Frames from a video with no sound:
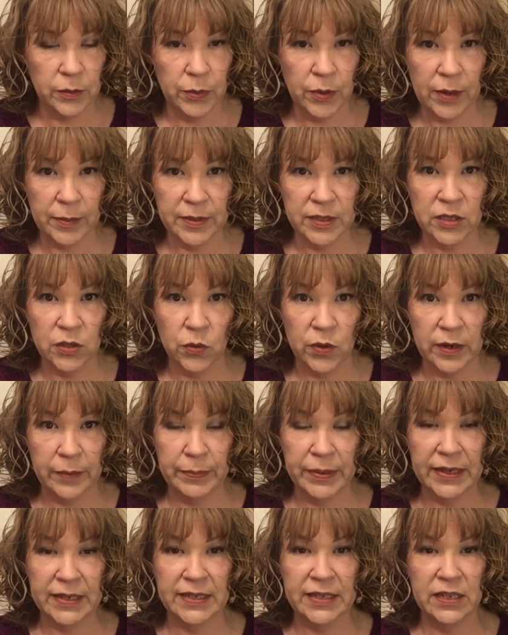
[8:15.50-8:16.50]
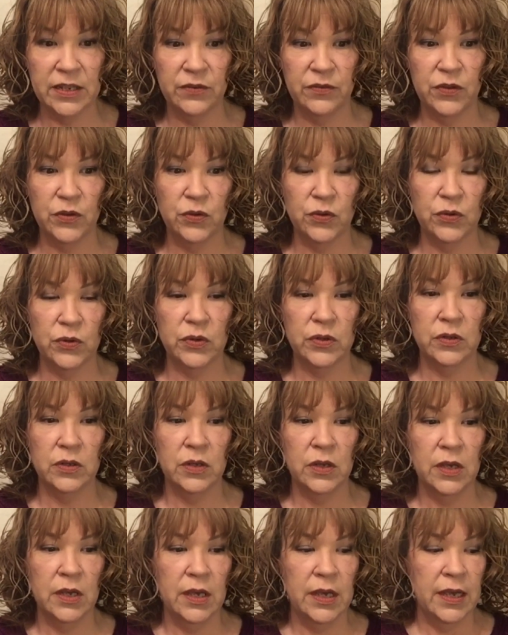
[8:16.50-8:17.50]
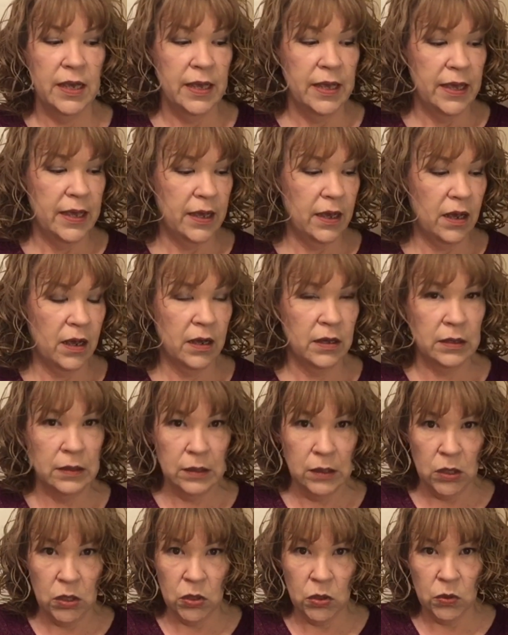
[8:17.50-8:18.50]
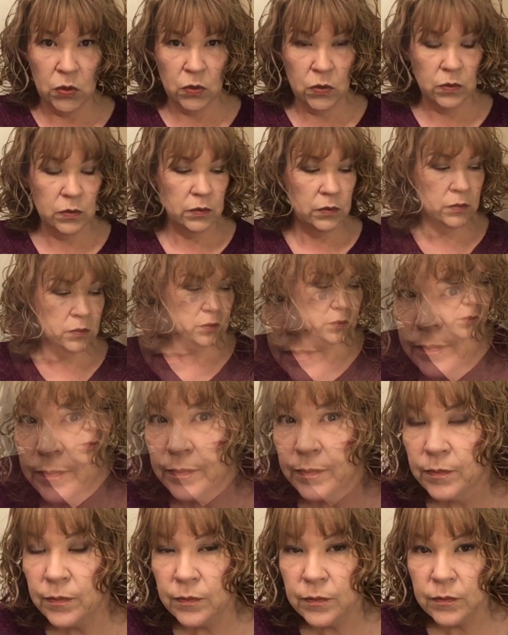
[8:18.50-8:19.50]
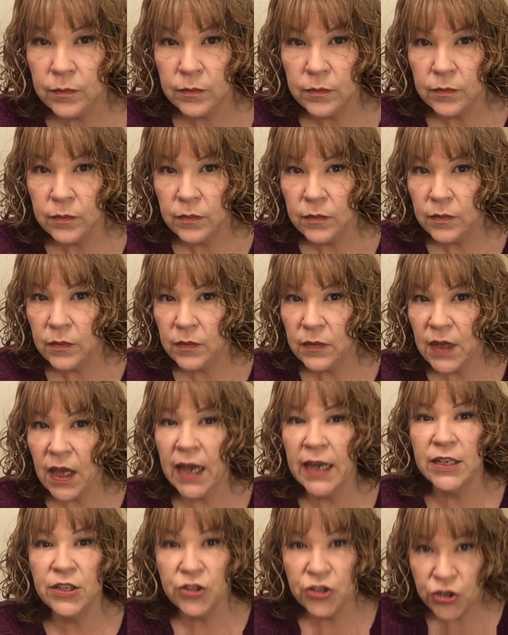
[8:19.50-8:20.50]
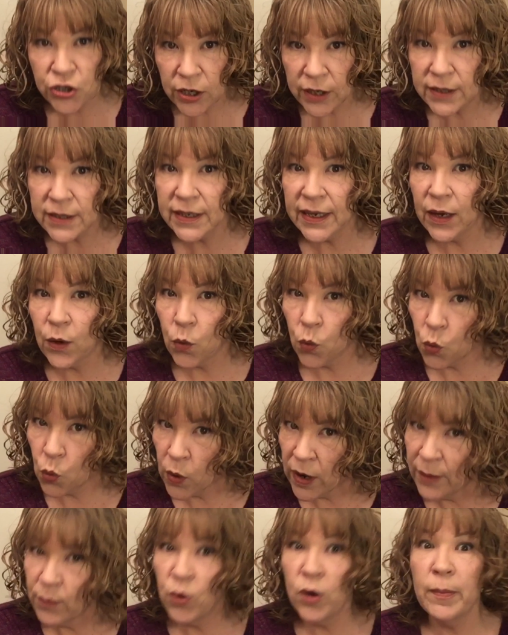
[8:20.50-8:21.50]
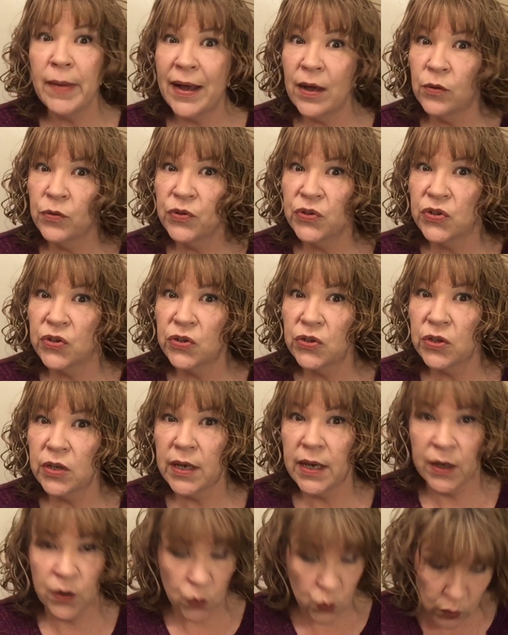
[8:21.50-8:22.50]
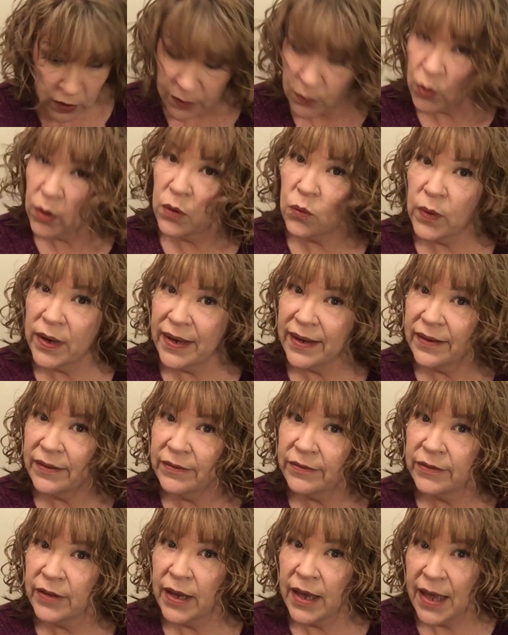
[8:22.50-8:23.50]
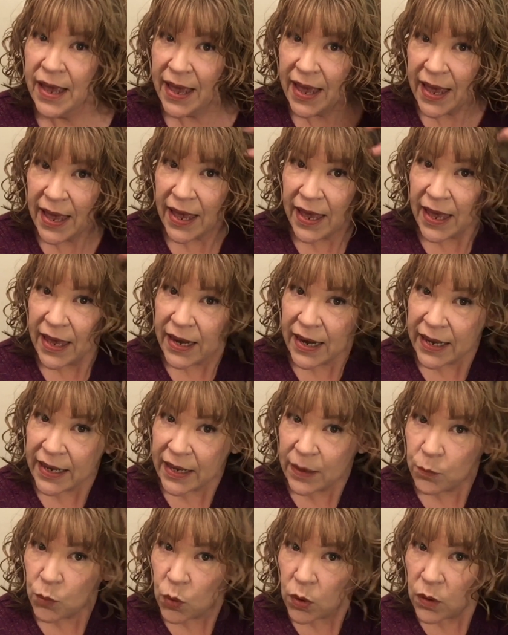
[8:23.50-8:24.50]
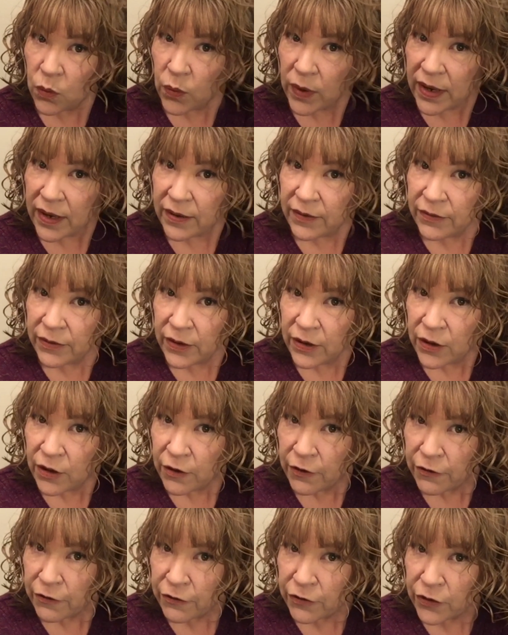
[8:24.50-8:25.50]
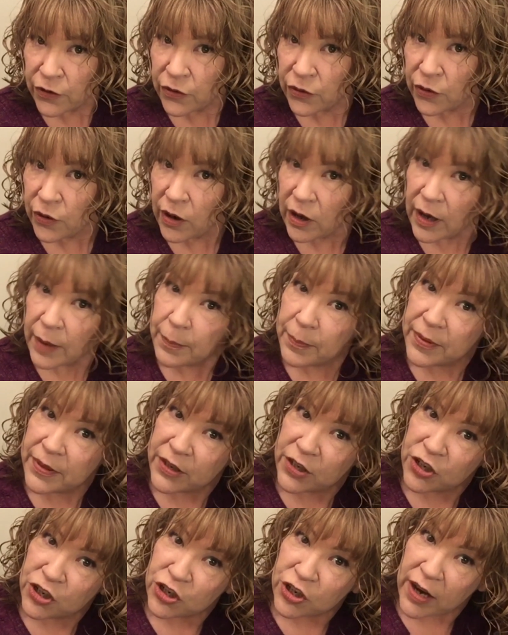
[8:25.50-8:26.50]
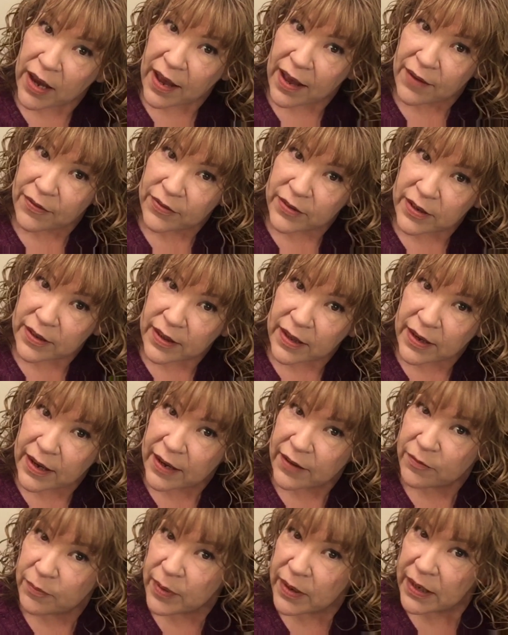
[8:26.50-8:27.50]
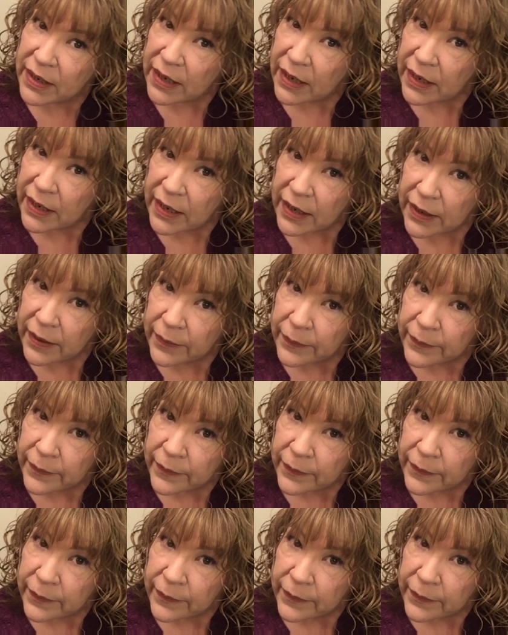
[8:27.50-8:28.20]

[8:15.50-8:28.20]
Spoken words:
Probably still want to pixie diffuse. On low, I just get way more bounce and way more wave, and I get more wave further up the shaft than I've been getting.